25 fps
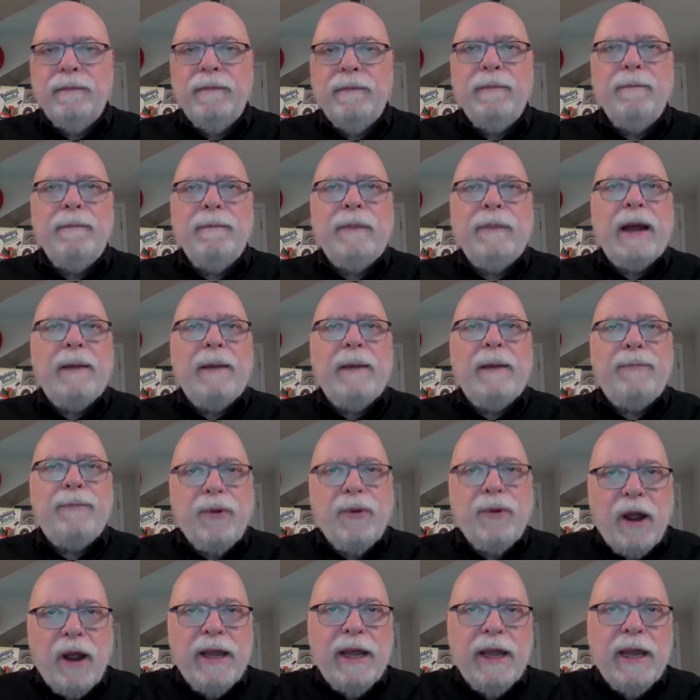by
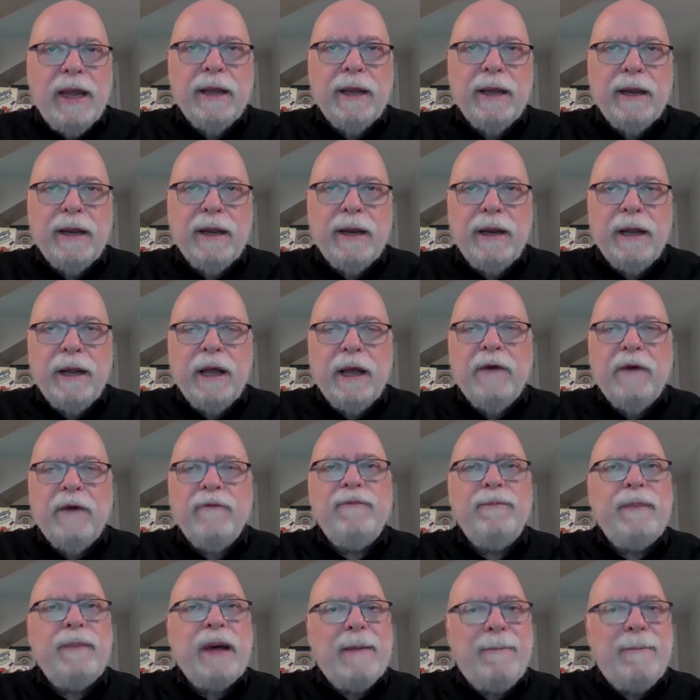praying enough,
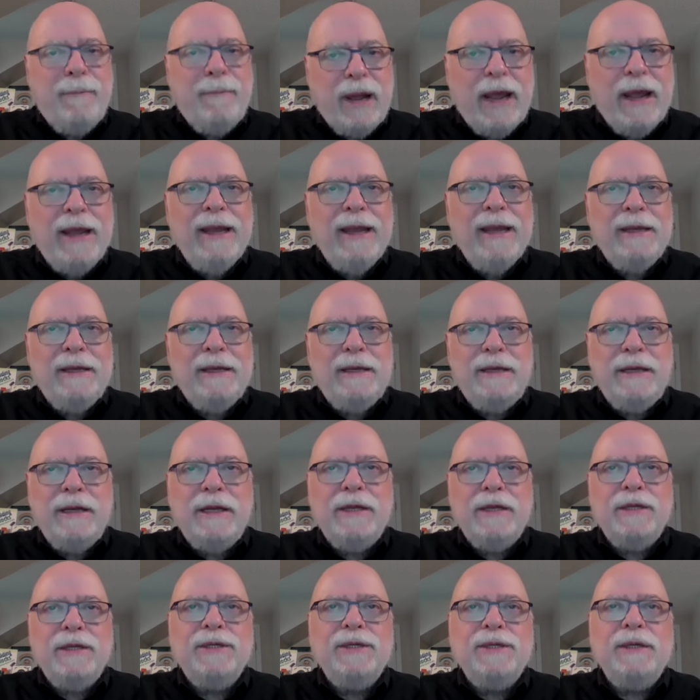by paying
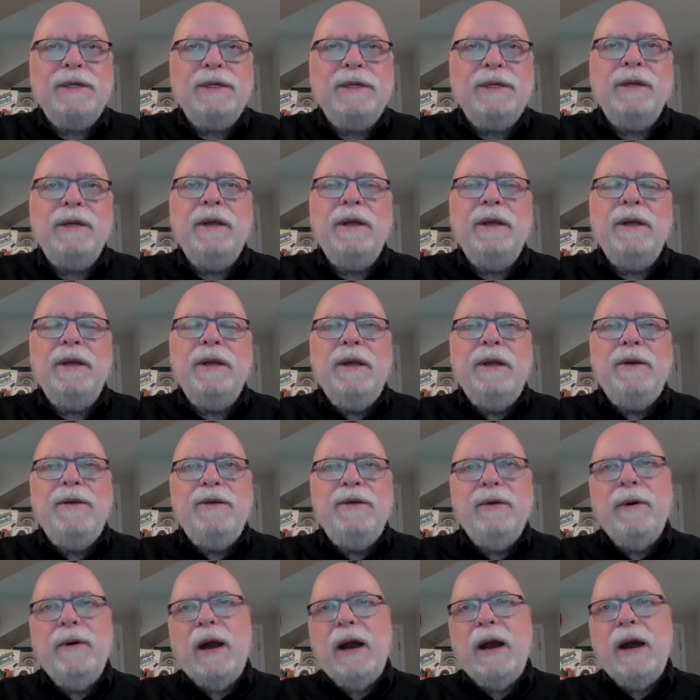attention
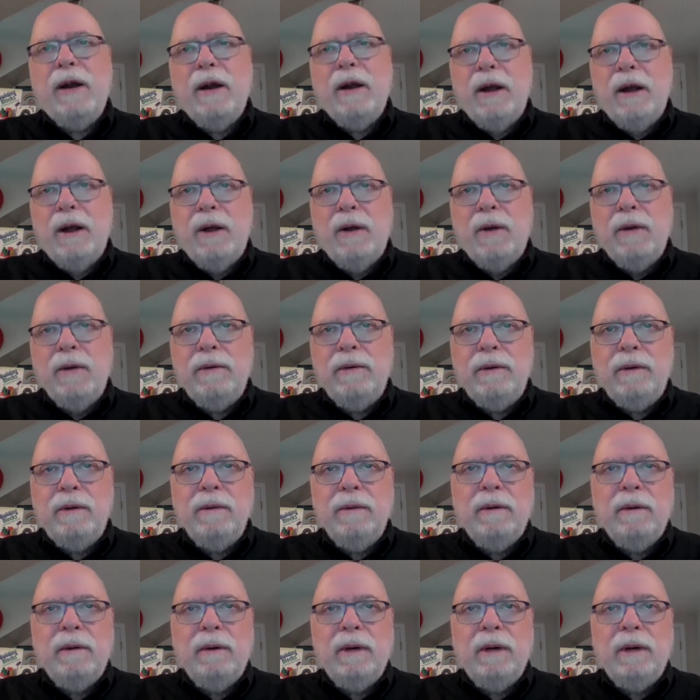to our own
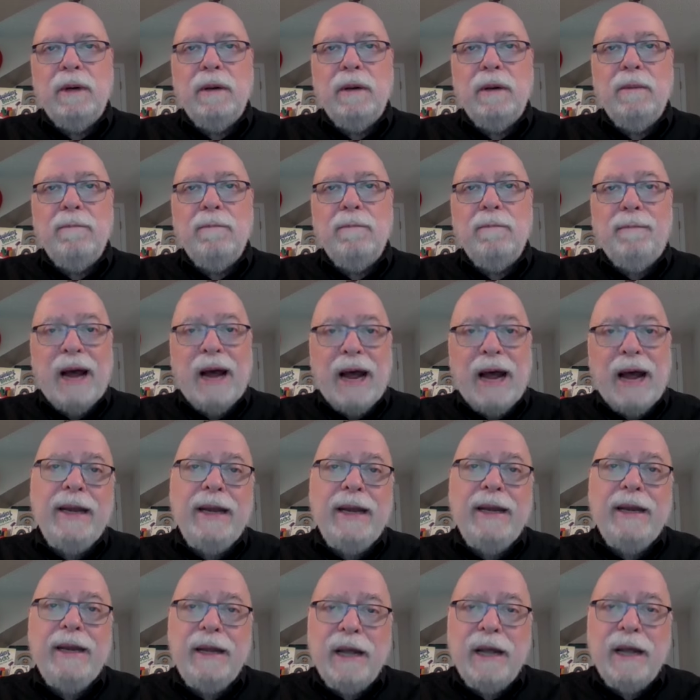
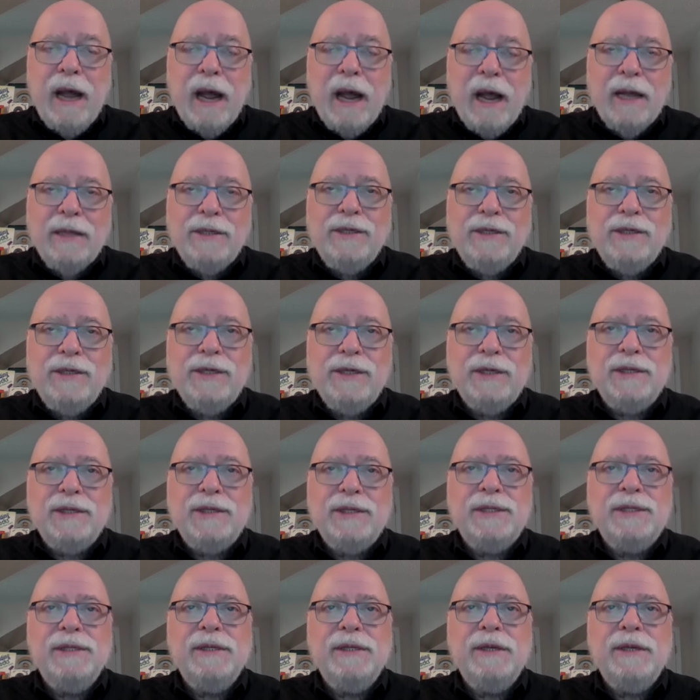mind and
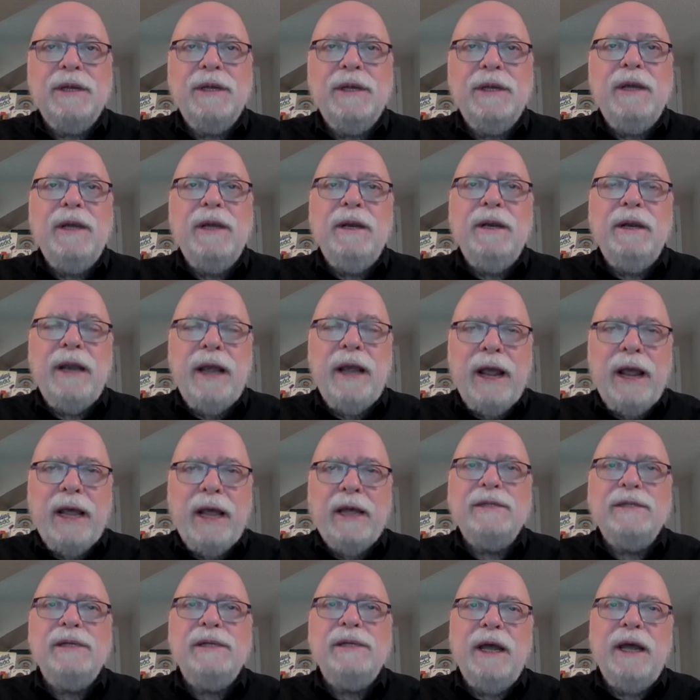consciousness
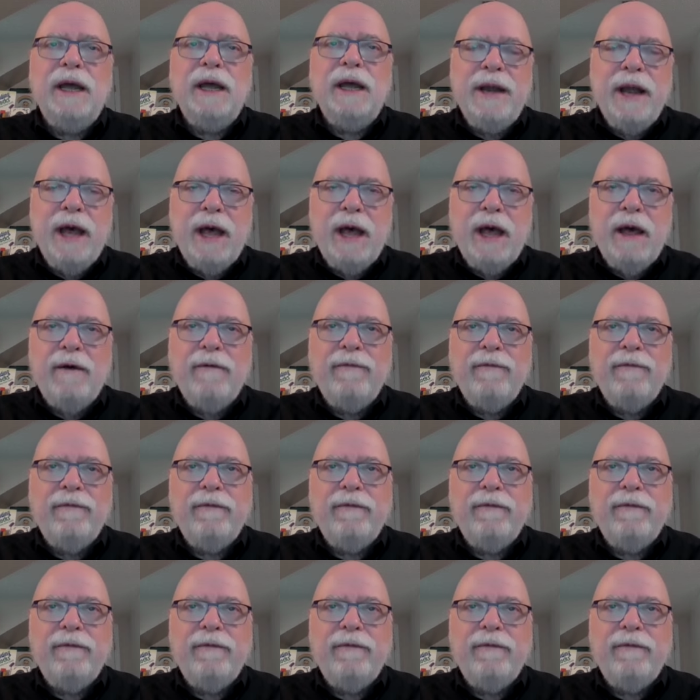enough